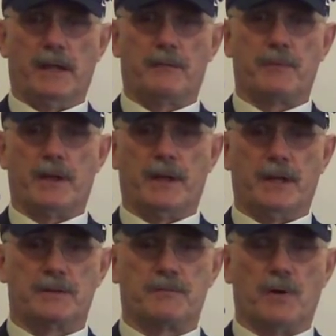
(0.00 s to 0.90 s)
if
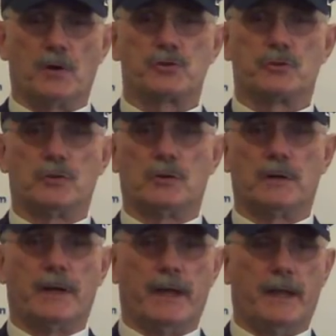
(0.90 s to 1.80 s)
it is
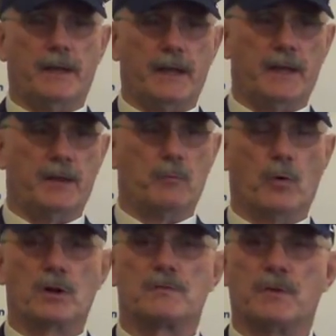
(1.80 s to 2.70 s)
functional and
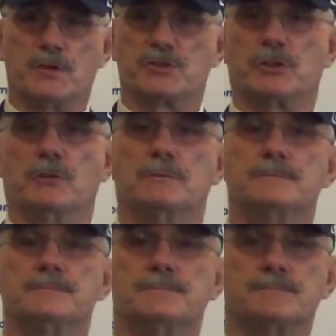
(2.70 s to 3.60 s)
it works for the school.